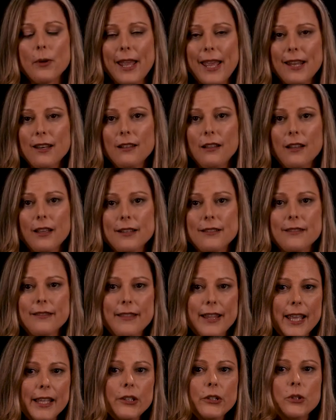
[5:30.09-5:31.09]
analyze
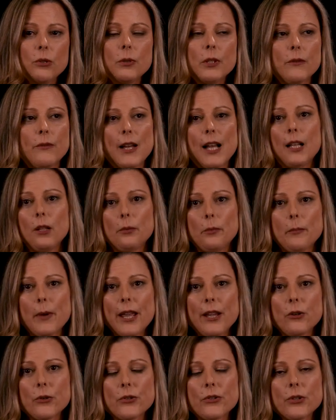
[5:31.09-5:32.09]
net new developed
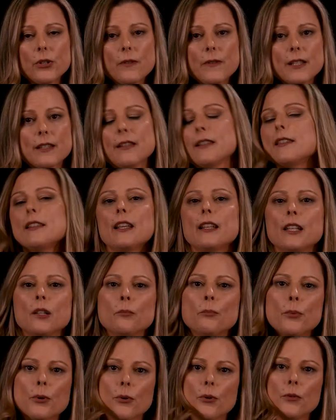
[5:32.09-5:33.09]
microservices and
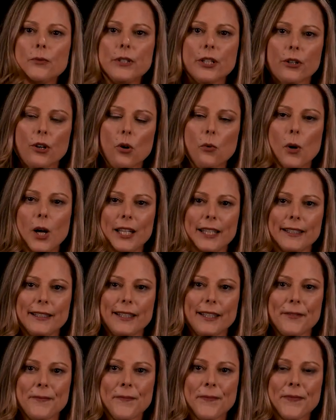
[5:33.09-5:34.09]
improve their
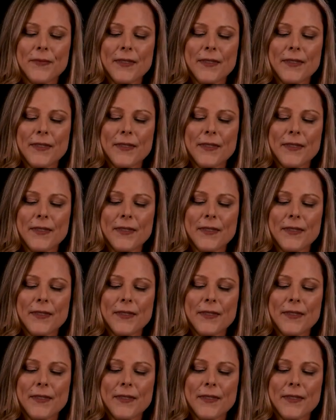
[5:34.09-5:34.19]
quality.